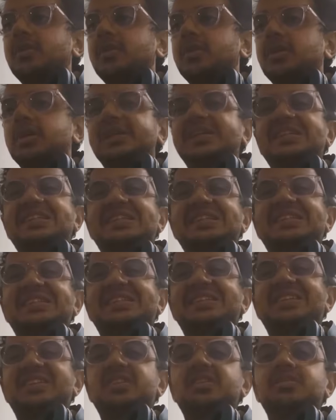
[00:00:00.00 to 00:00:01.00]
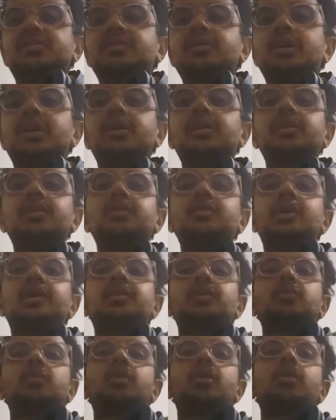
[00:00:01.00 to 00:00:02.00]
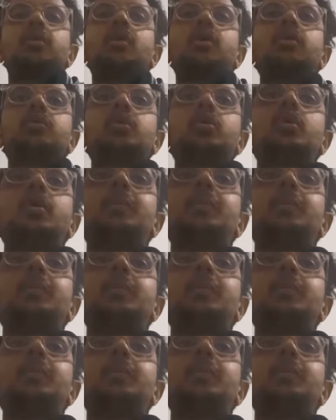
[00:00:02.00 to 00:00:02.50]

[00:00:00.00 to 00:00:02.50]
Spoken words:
a struggle, so I just want to talk to